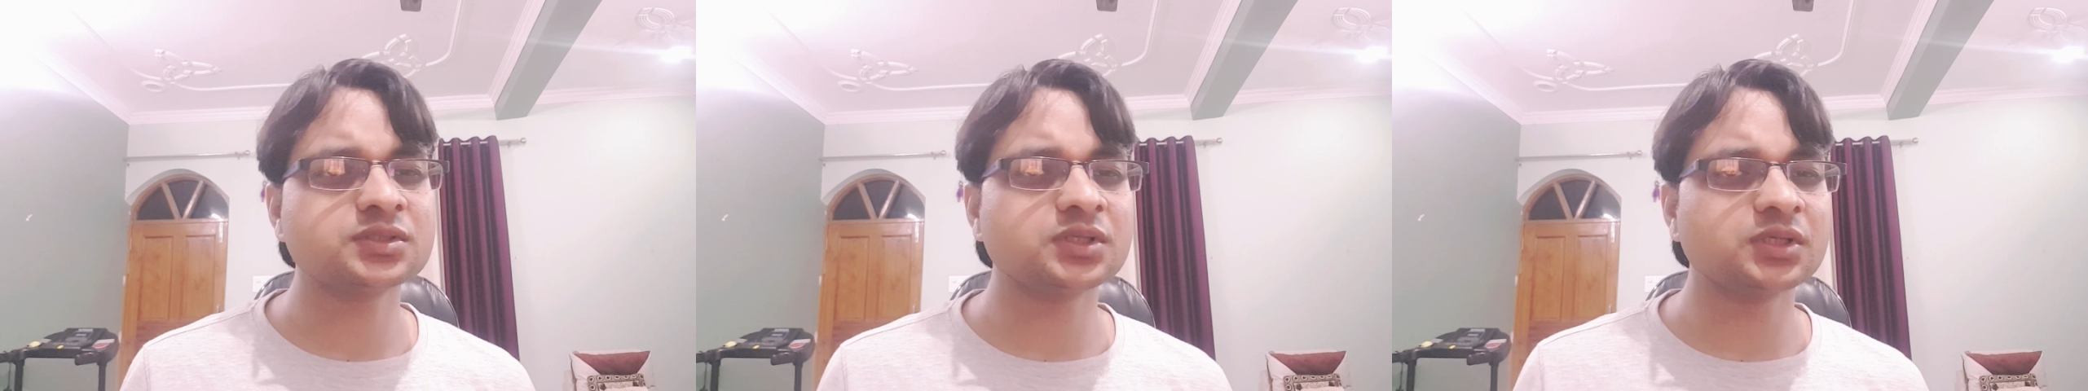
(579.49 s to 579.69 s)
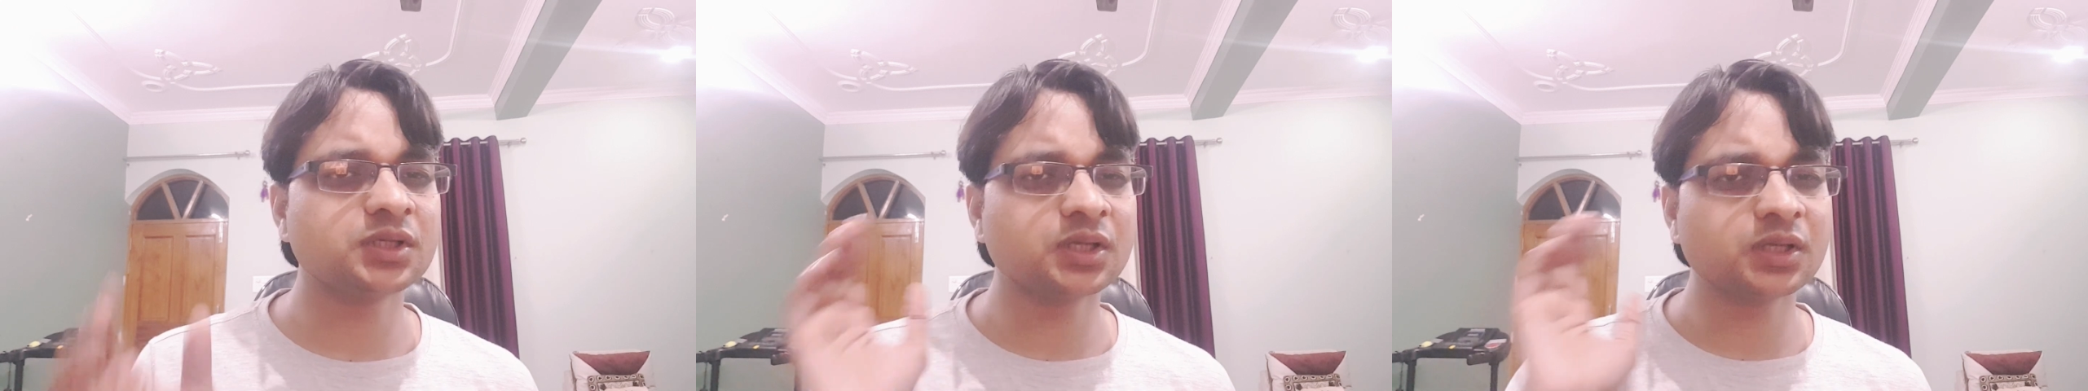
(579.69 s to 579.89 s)

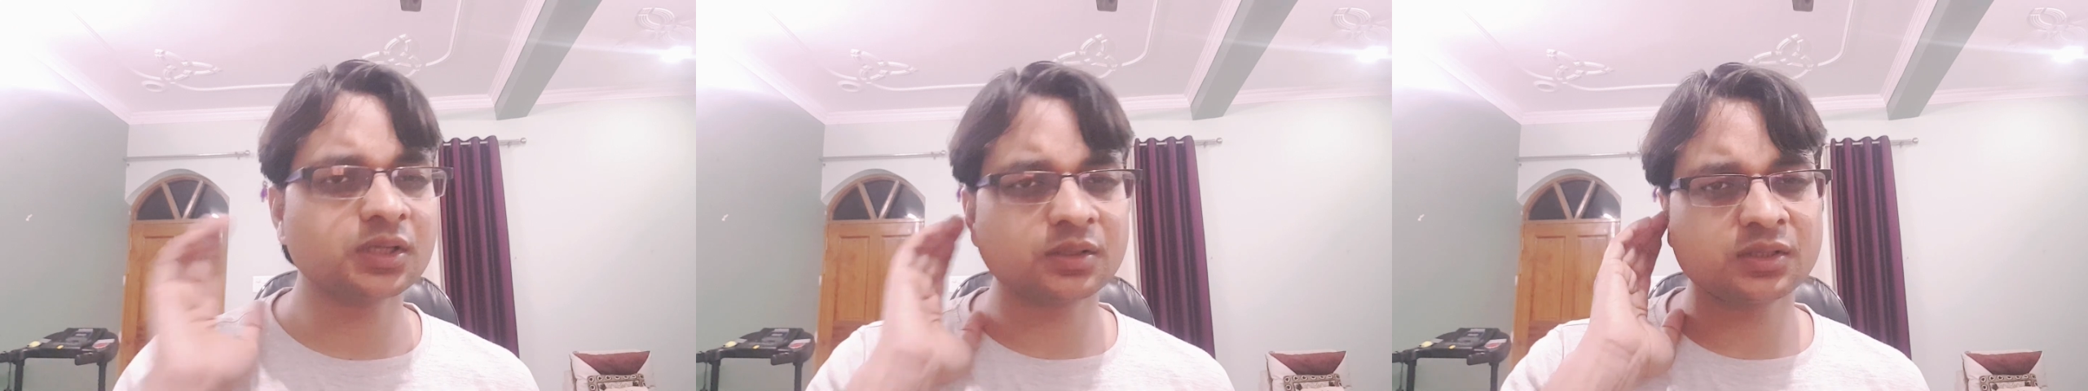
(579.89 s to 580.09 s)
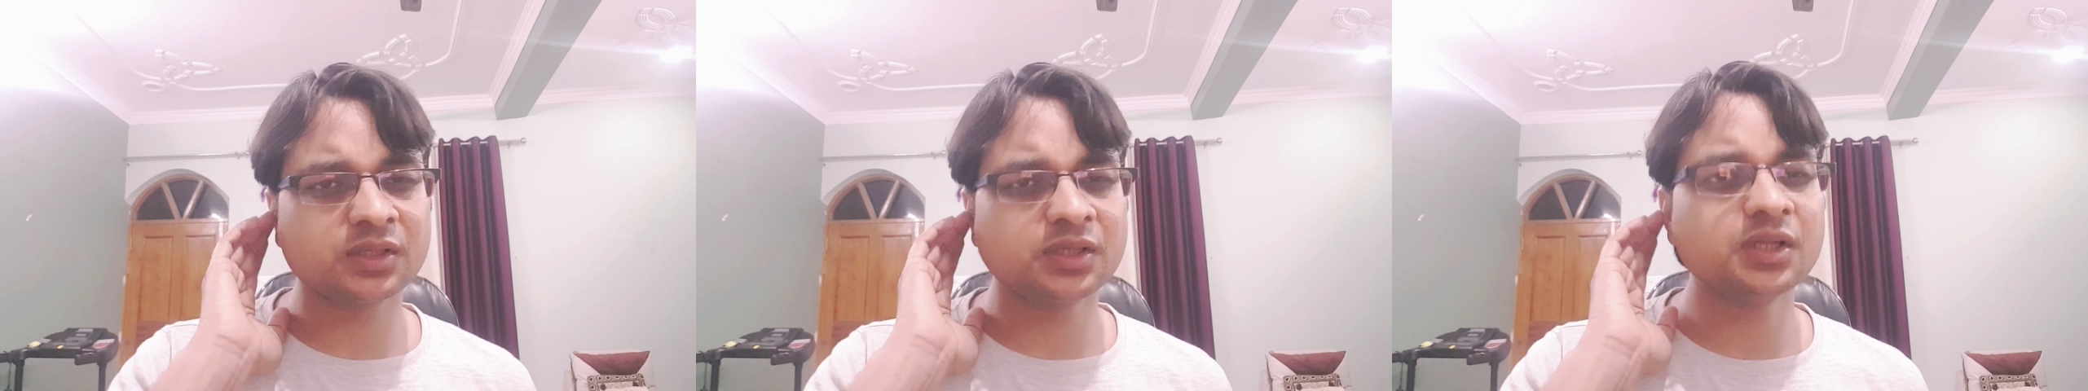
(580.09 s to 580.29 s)

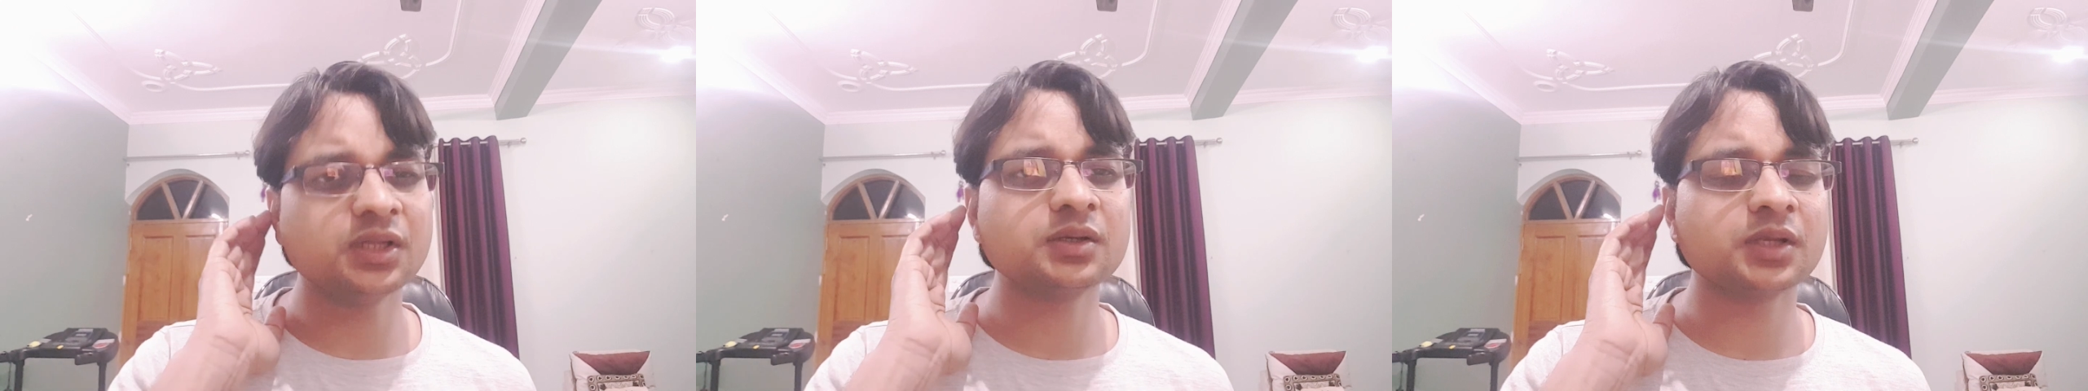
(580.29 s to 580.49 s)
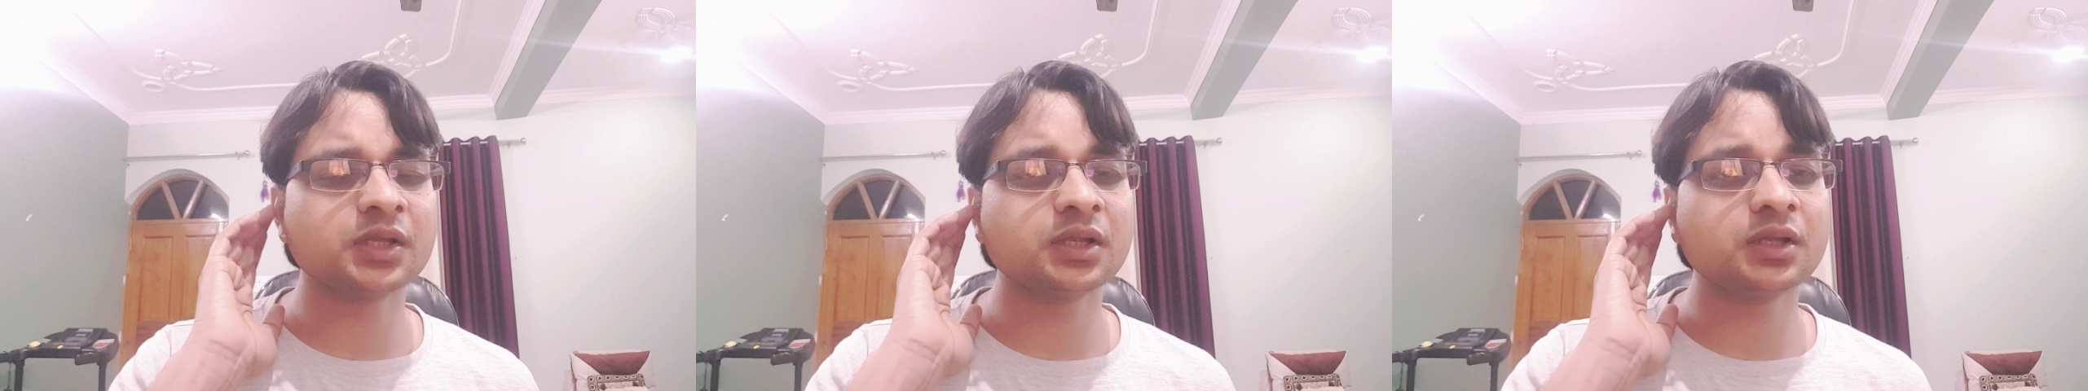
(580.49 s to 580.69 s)

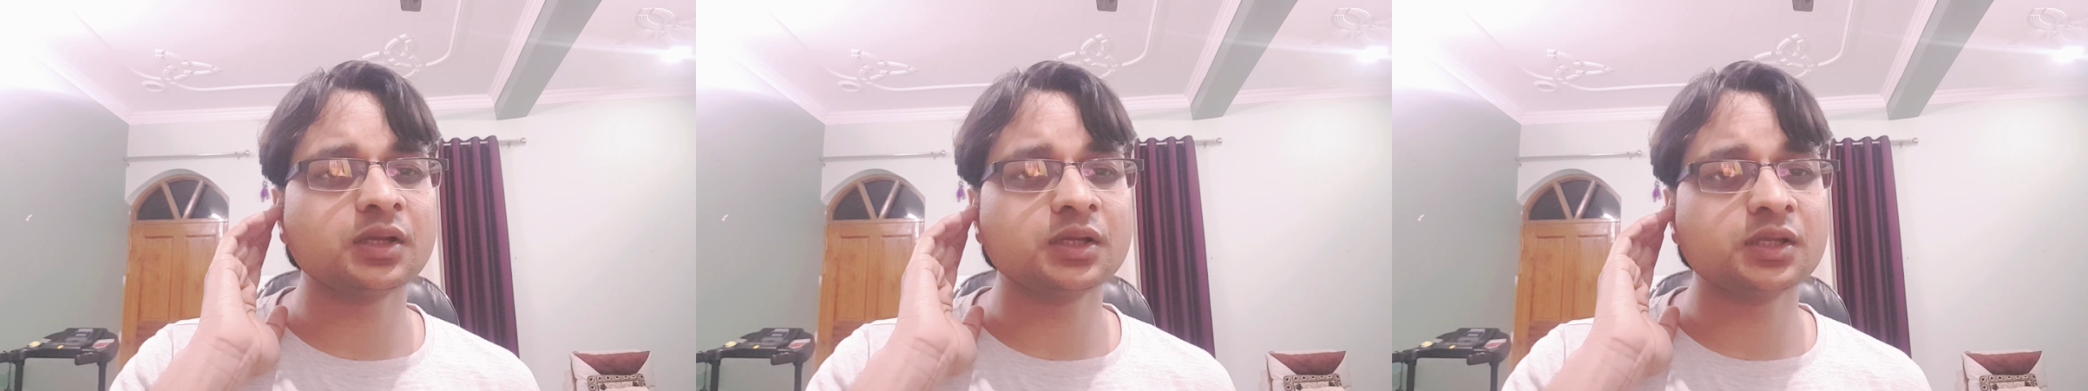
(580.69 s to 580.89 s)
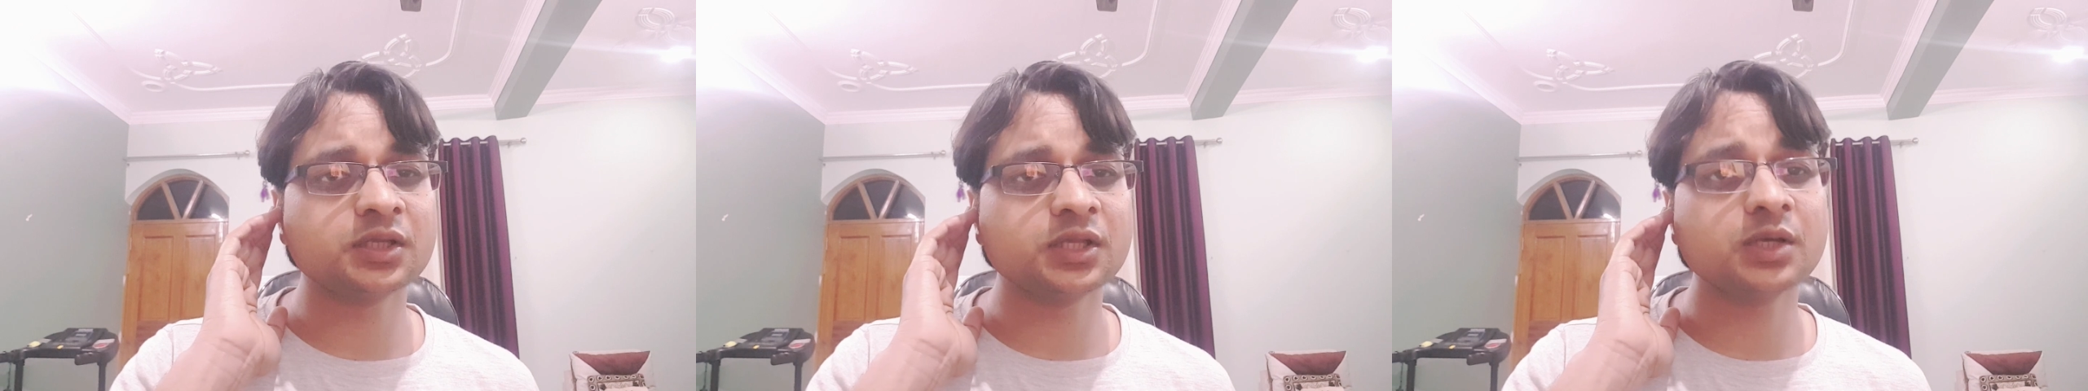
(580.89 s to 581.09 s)

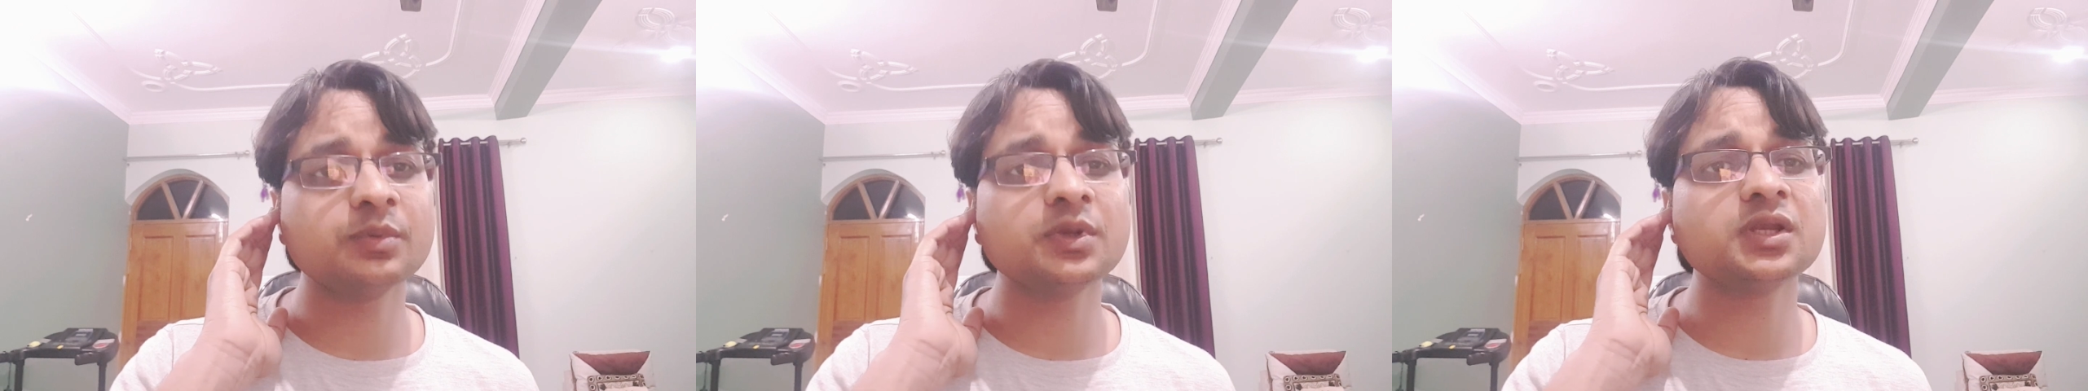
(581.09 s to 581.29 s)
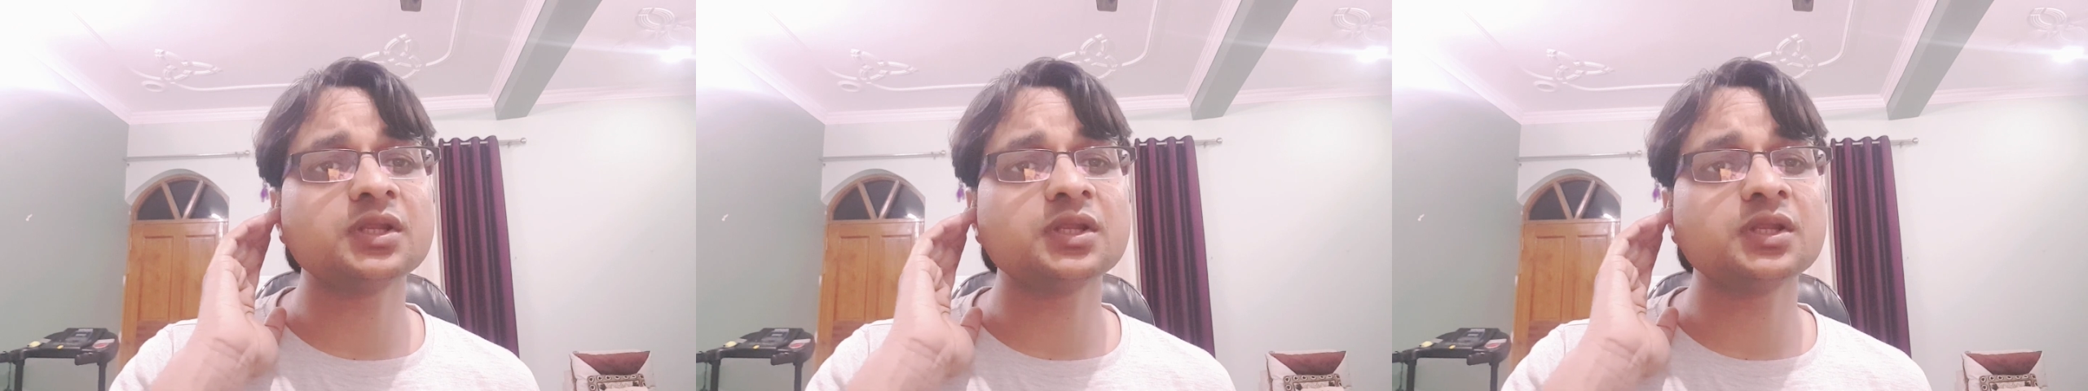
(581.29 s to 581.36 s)
hearable